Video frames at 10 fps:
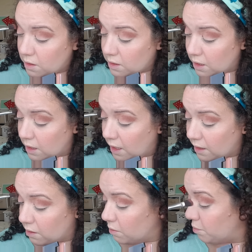This little
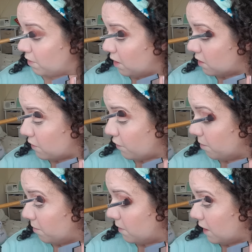angle brush
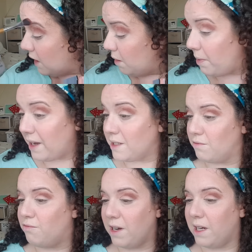from eBay
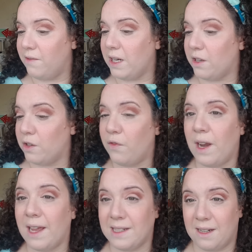is really, really good for
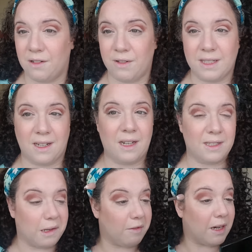laying down crease
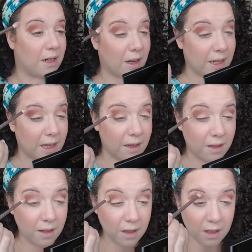colours. I really like it.
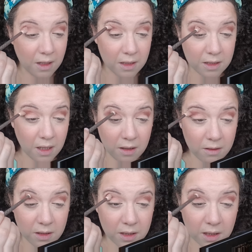
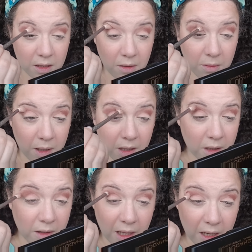So just going to
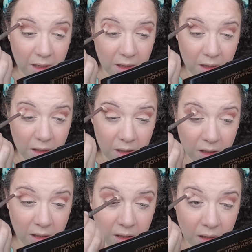work that,
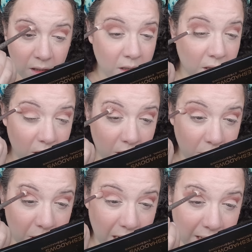
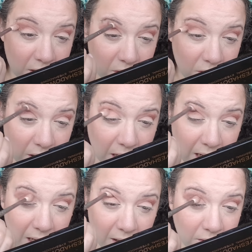blend all of
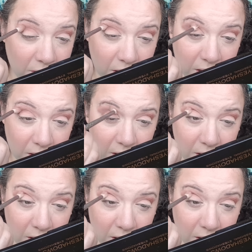that out.